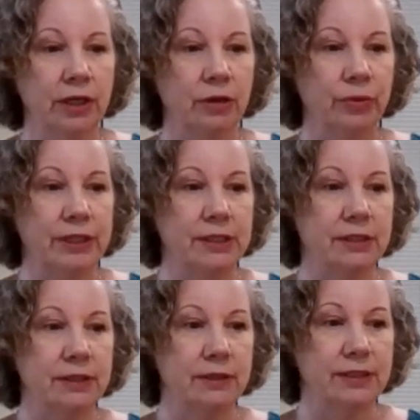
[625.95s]
we'd
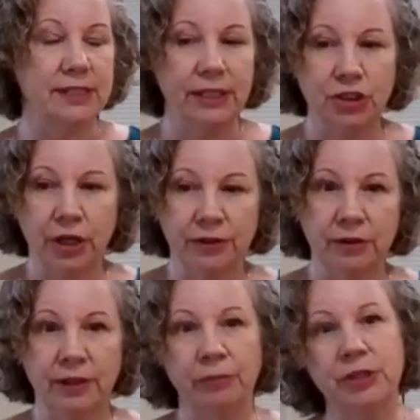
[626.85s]
see each other
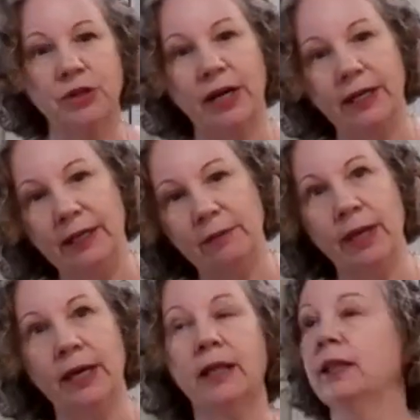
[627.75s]
and then we try
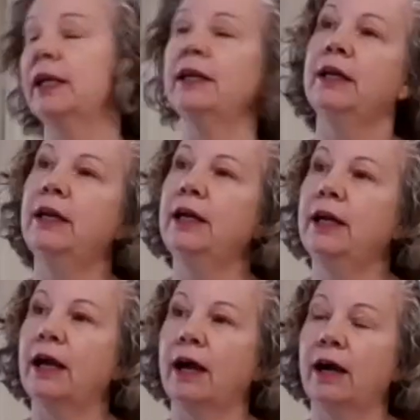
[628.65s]
email, and
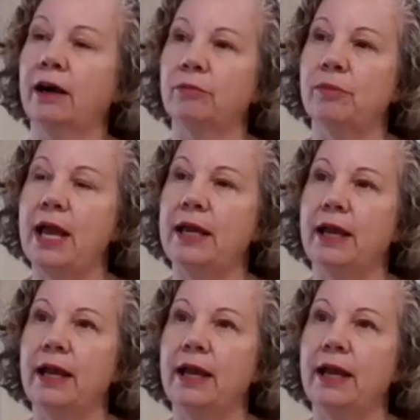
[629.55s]
um, it,